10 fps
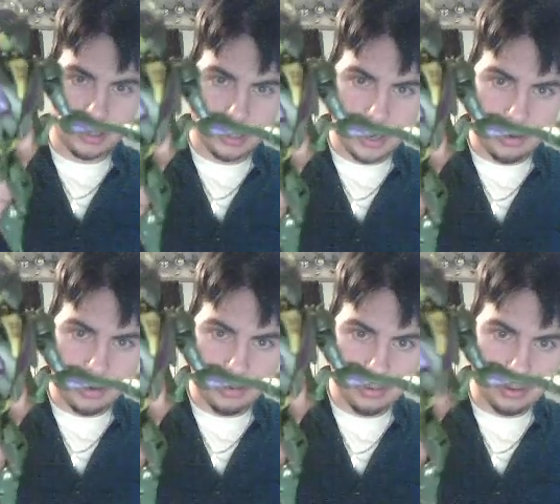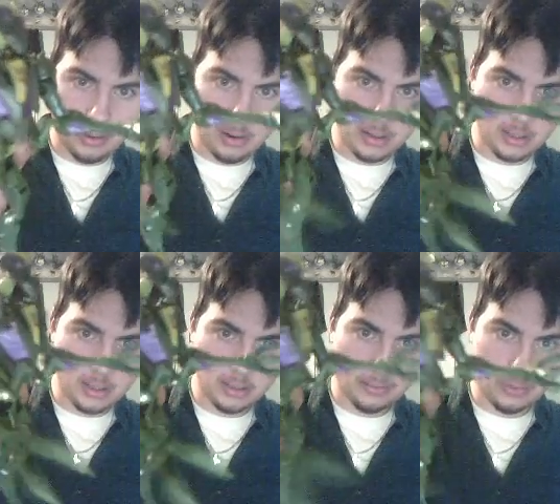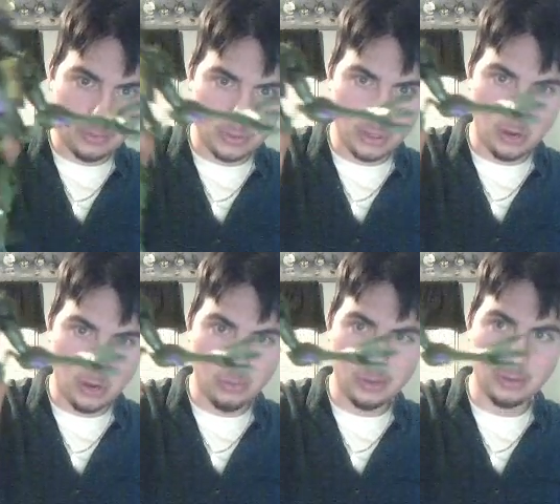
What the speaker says: there are just for show.